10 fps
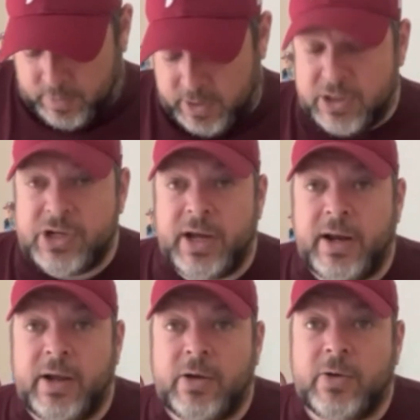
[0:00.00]
to shout
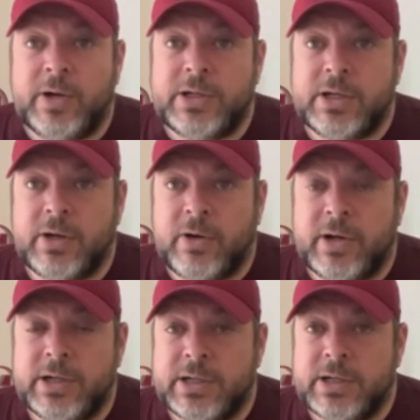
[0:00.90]
out Chris and
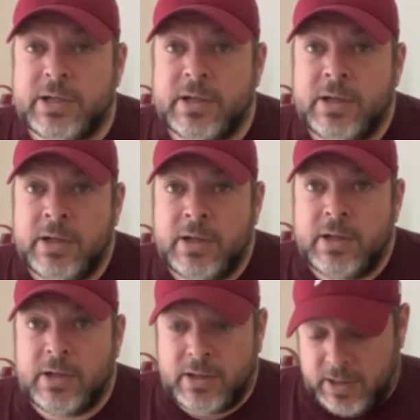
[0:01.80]
Chris
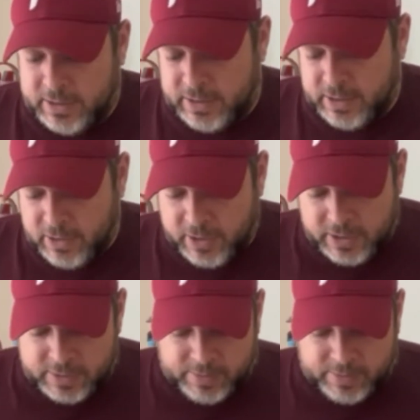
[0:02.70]
collecting cards